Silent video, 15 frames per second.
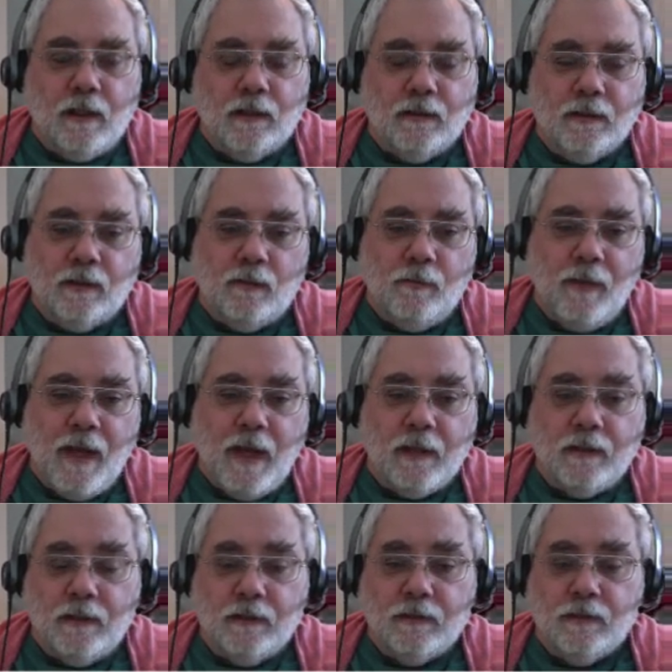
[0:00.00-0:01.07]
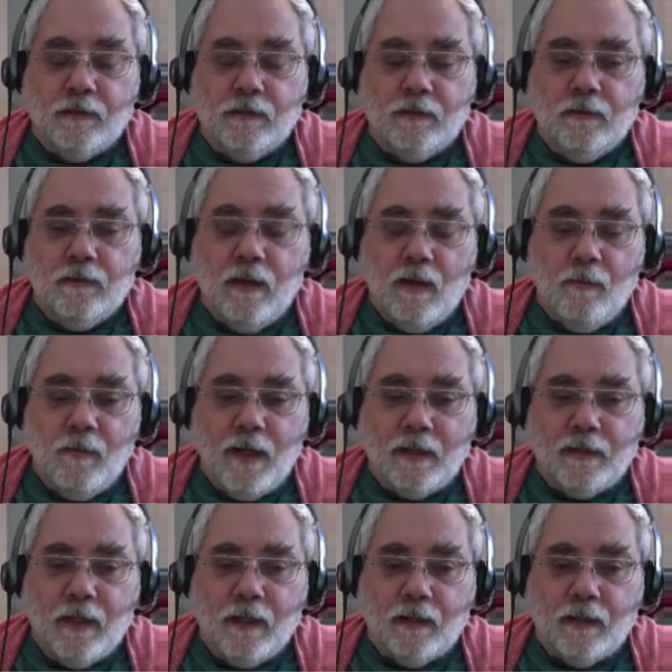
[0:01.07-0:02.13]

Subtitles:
a little magnet, a magnetic